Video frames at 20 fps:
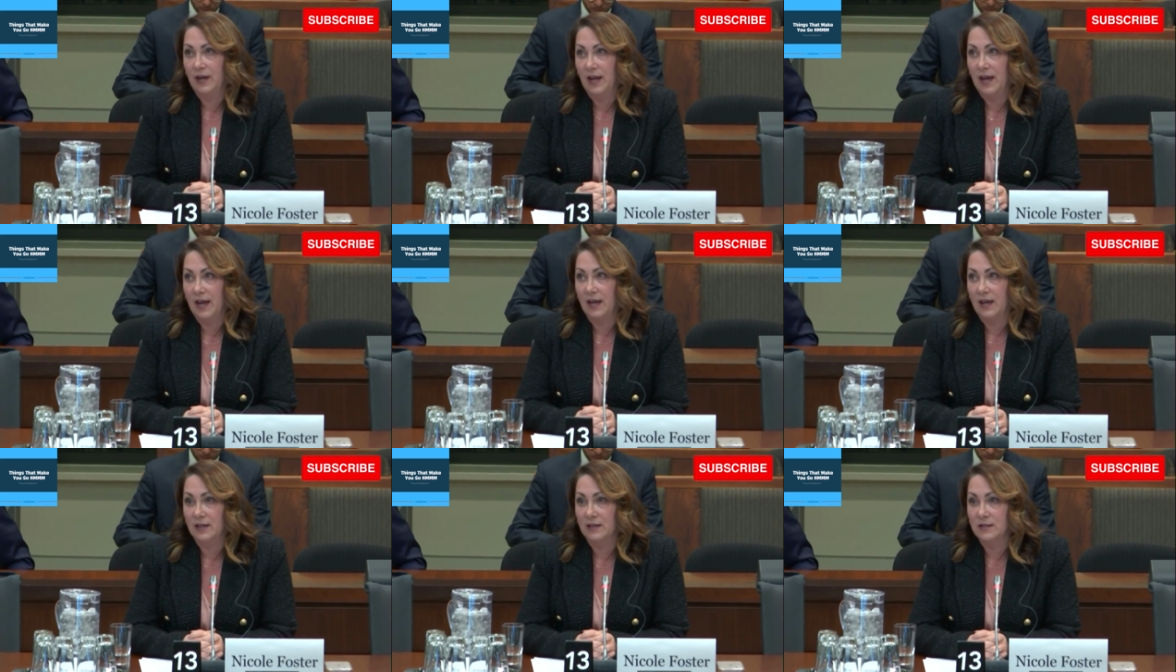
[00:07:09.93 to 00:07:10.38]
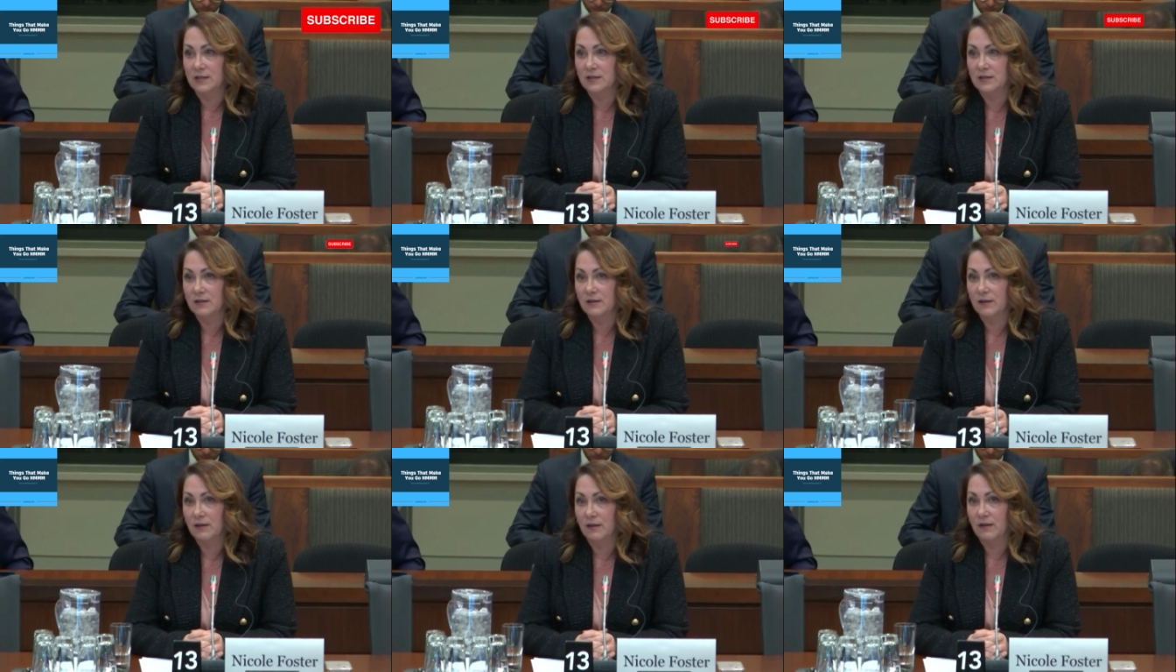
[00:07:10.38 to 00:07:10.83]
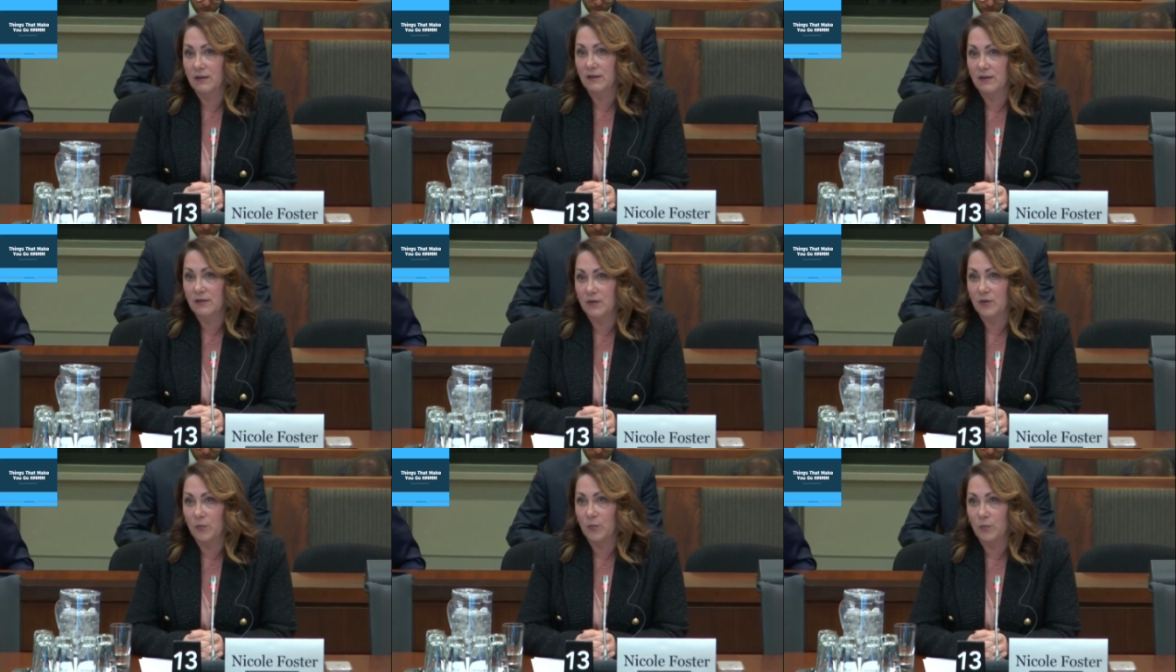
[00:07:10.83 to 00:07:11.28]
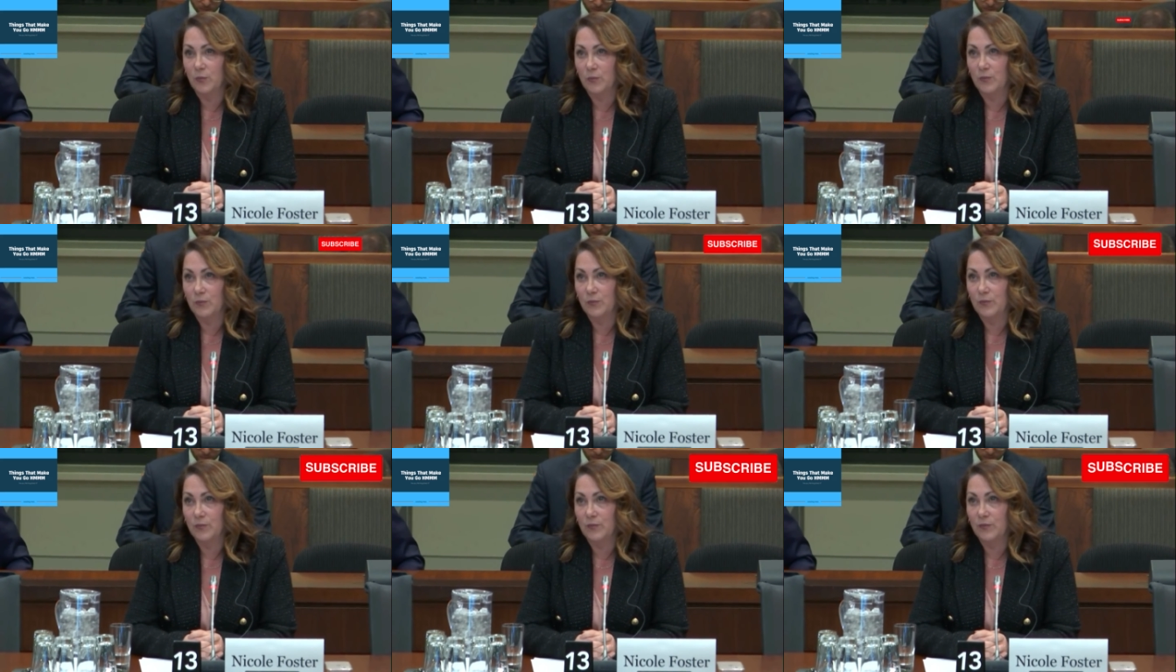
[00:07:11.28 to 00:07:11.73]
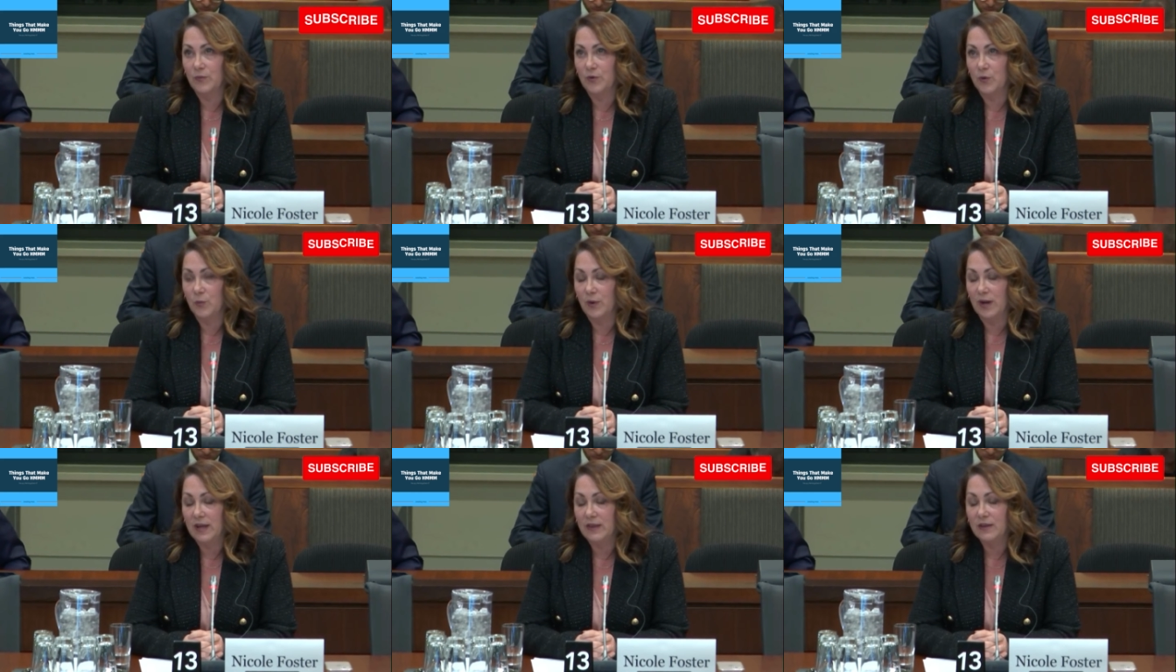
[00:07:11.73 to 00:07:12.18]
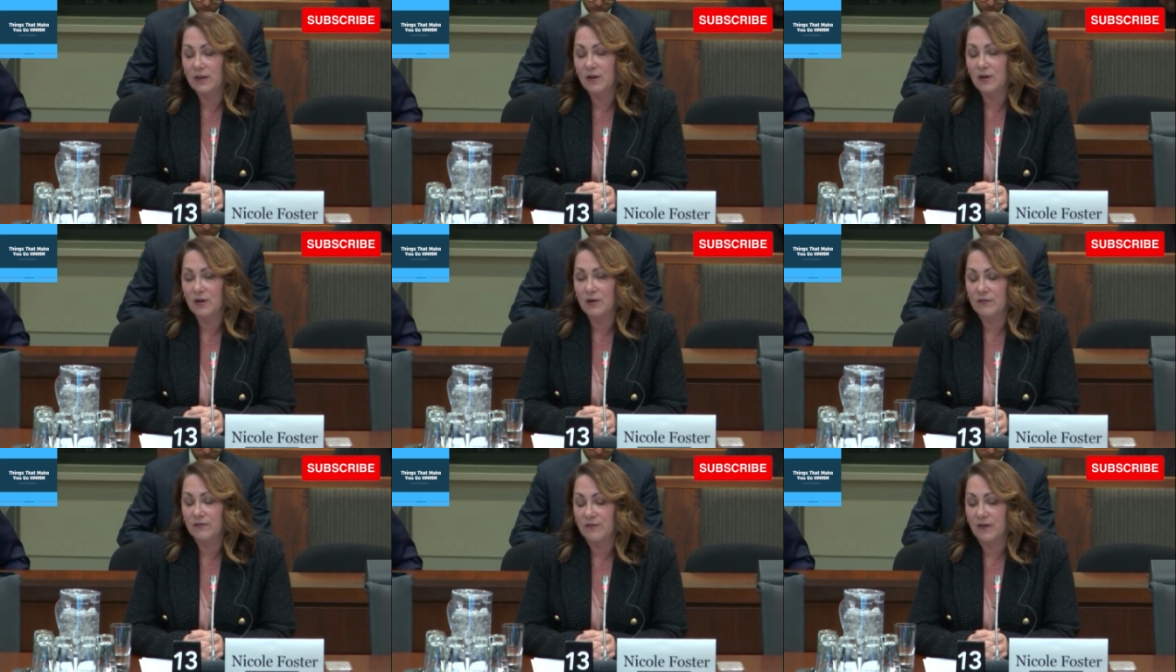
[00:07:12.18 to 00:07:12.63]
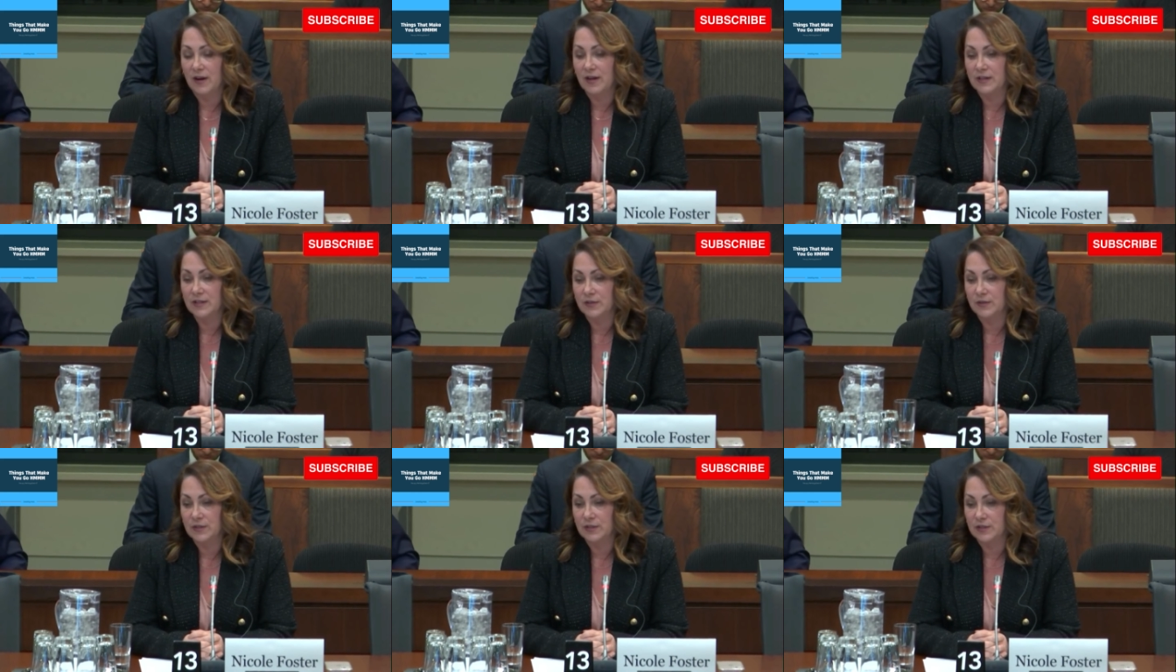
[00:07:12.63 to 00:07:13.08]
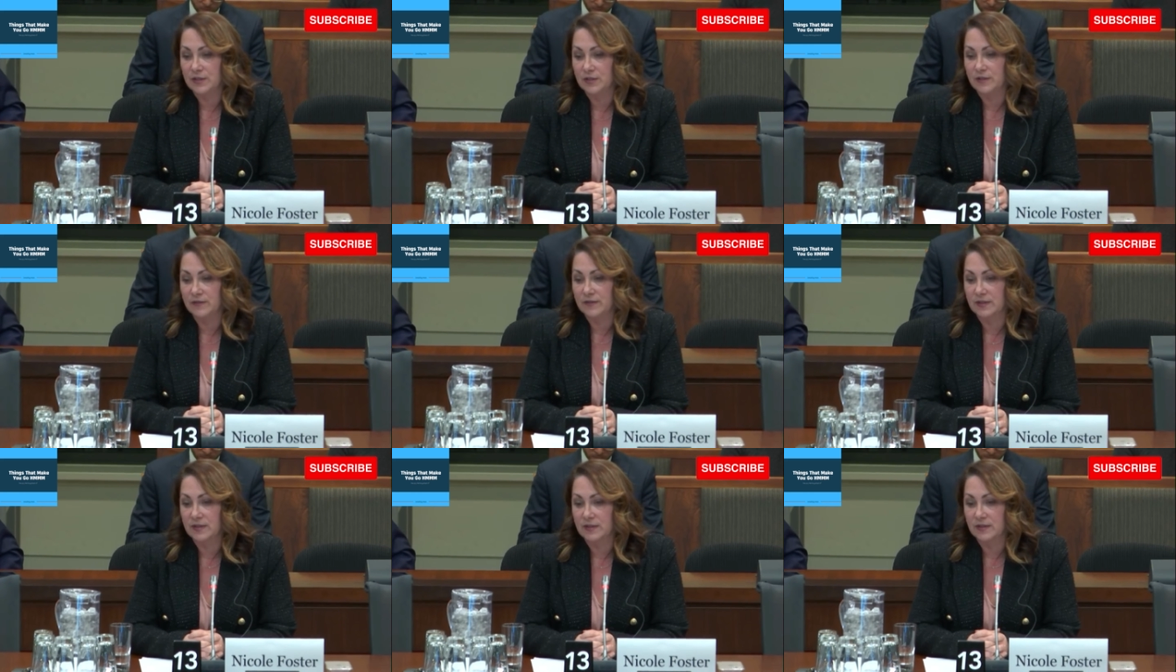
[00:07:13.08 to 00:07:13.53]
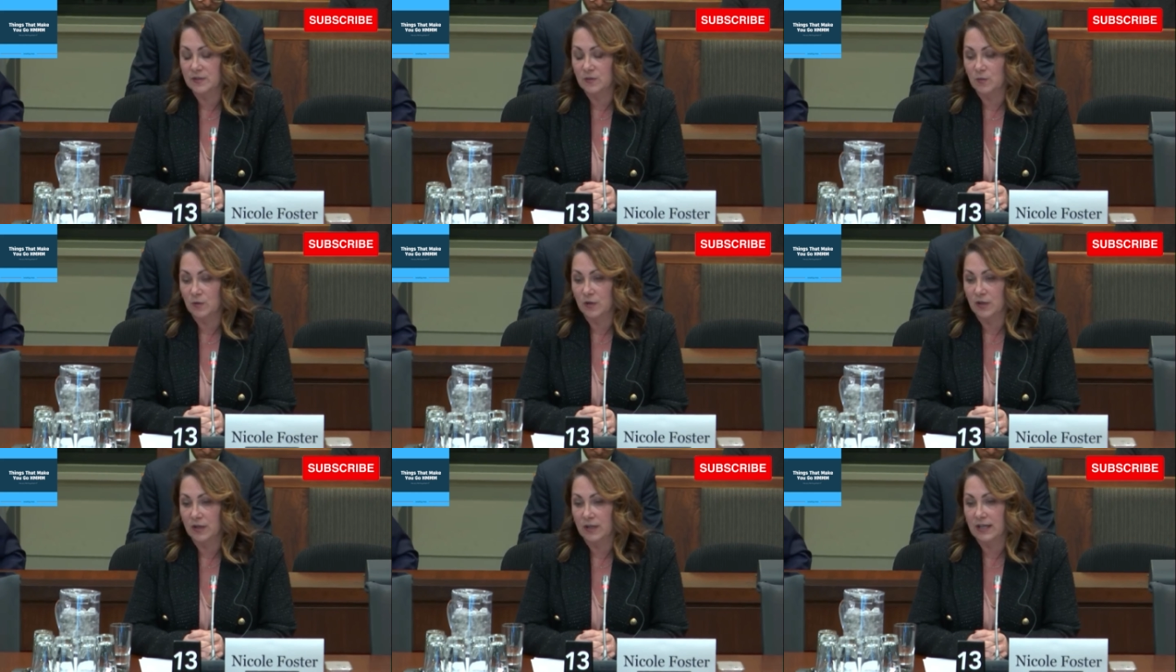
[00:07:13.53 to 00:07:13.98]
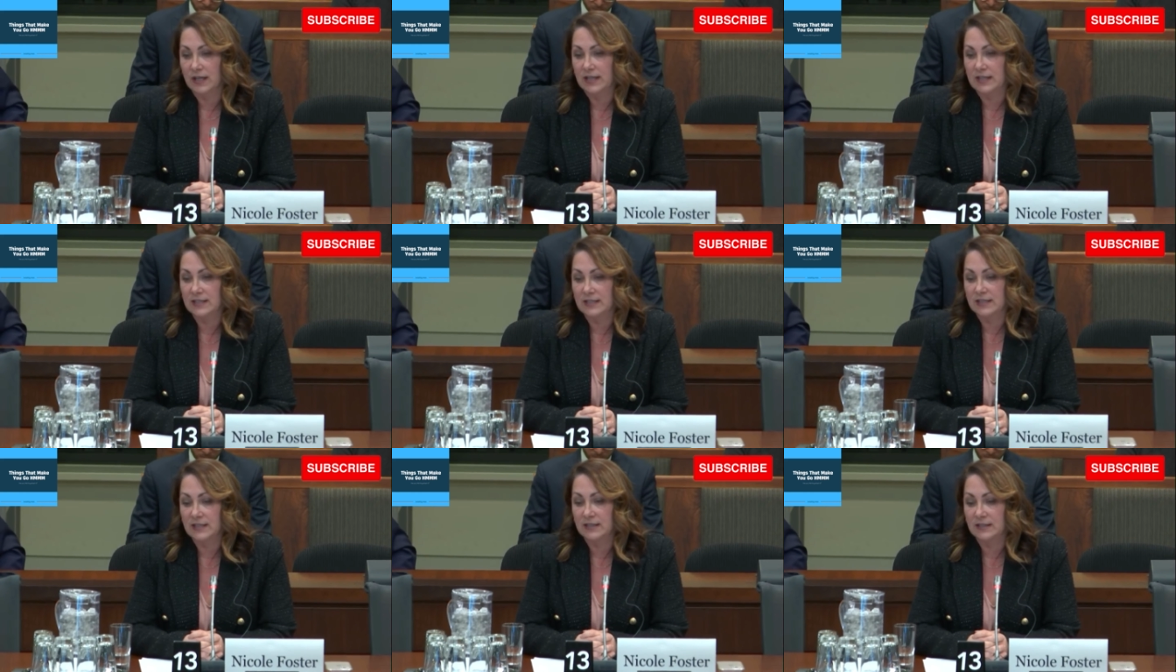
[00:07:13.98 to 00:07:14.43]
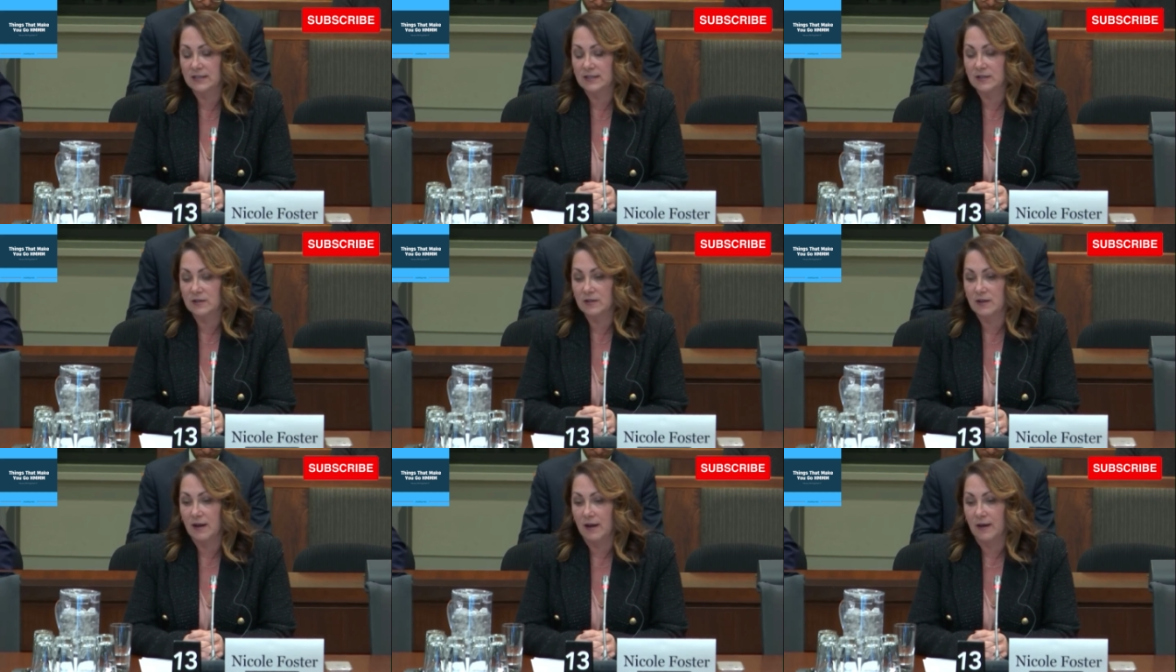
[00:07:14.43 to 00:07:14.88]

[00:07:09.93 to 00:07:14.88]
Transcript: And the way that our advisory services work is it's